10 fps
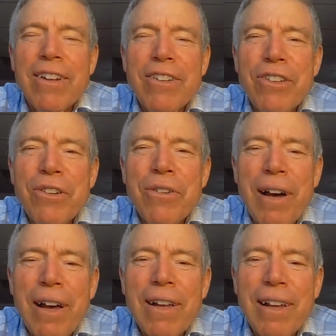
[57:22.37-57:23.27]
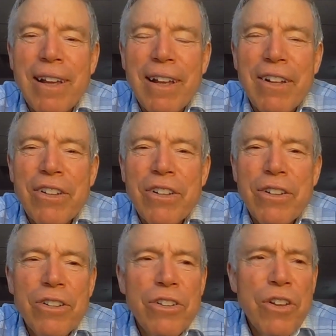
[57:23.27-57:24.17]

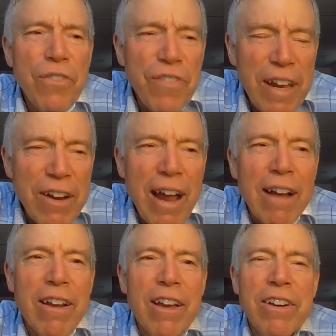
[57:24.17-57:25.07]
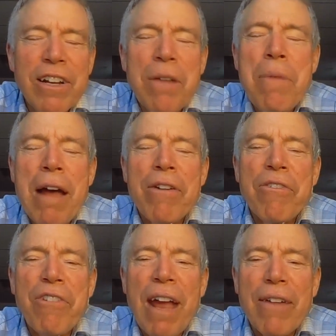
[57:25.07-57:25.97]
to figure out a good amount
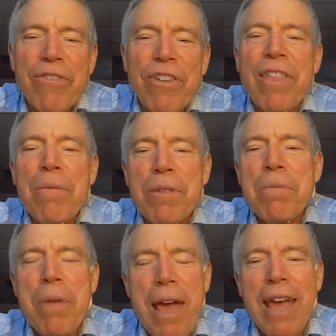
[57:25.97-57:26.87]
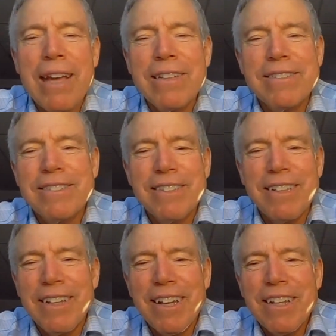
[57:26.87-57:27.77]
of rent for them to pay
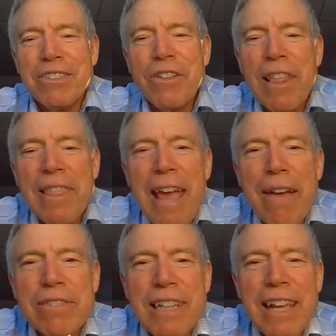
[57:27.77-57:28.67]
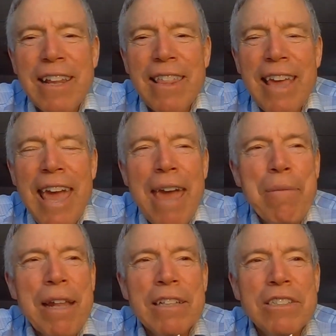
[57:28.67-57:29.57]
so that they have skin in the
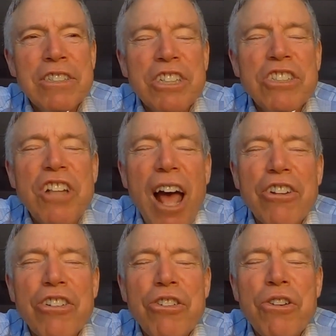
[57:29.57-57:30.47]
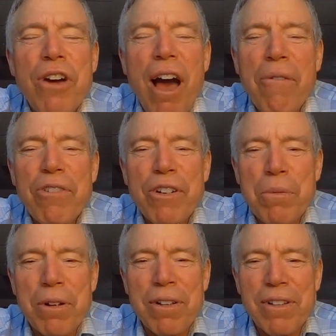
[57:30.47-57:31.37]
game, and it's just not too
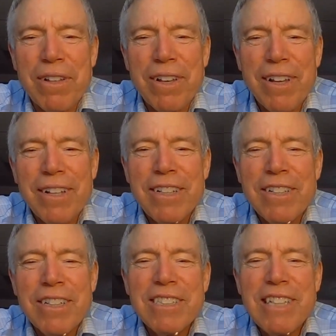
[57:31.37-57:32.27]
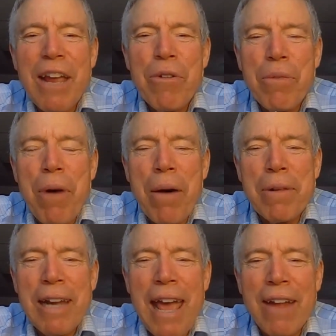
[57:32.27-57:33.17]
comfortable to just stay with mom
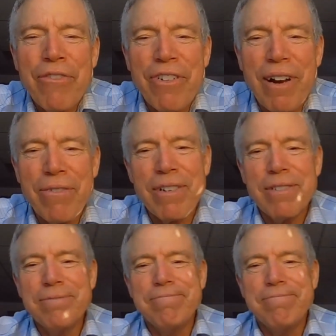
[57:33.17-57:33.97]
and dad forever.